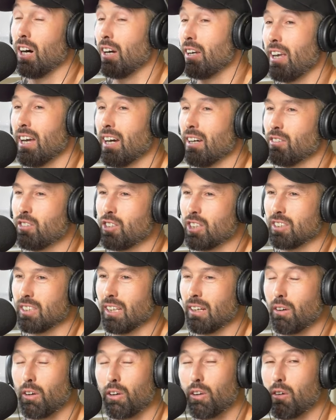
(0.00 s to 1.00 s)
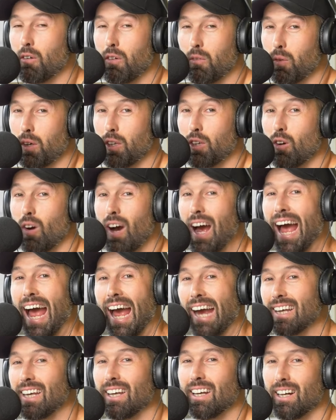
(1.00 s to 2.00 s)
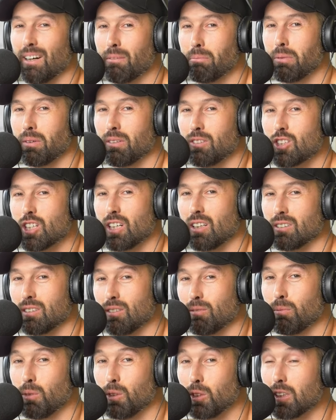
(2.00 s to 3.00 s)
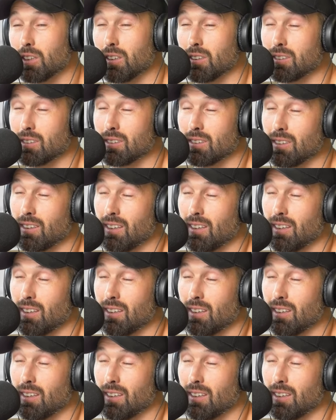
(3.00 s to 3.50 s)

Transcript: Oh, yeah, just like when you're hacking up chunks of mucus.